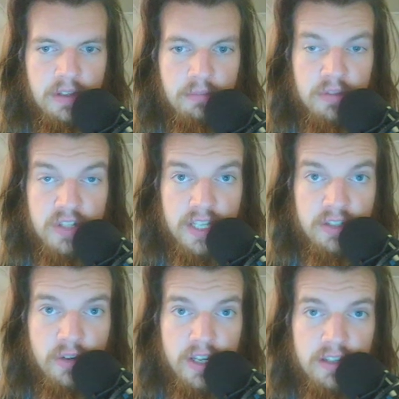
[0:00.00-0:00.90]
But stay to
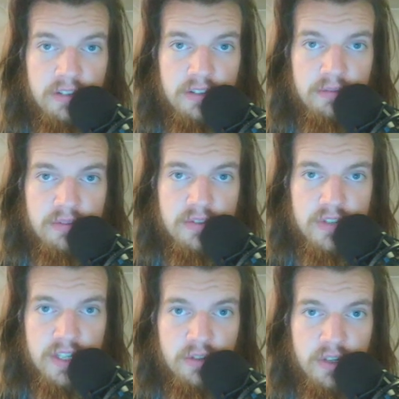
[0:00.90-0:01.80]
the end,
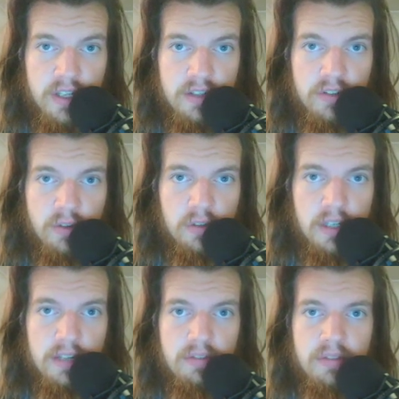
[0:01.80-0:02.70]
don't
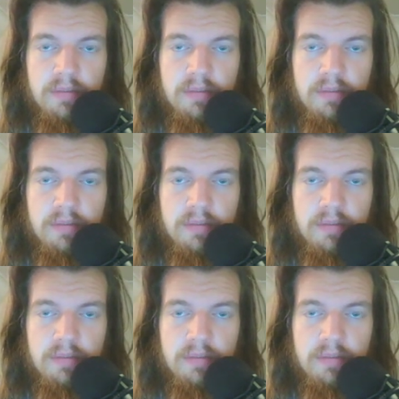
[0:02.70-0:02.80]
leave.